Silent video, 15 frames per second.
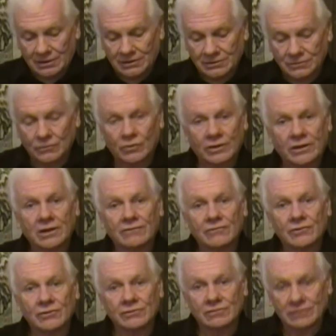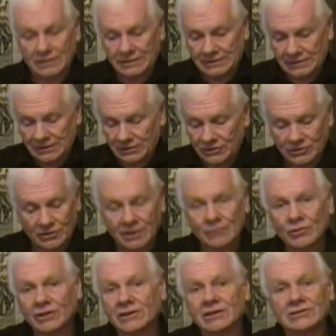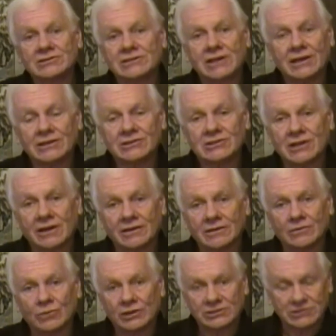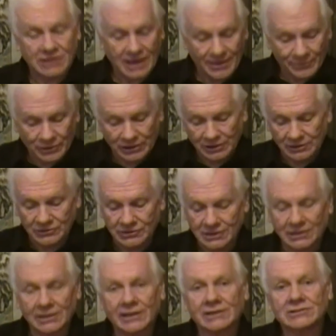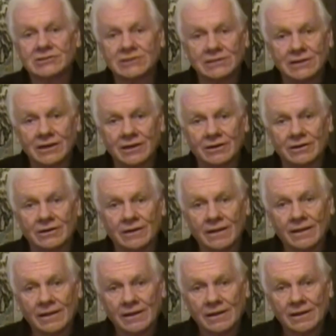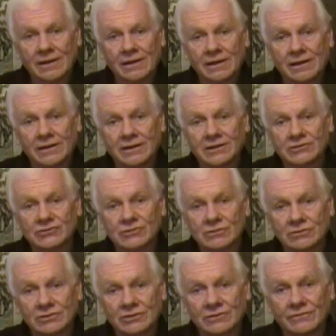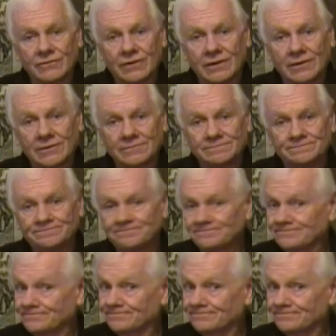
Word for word: And whatever, uh, you know, I'm looking stateside at what's happening in the election there, and it's sort of, uh,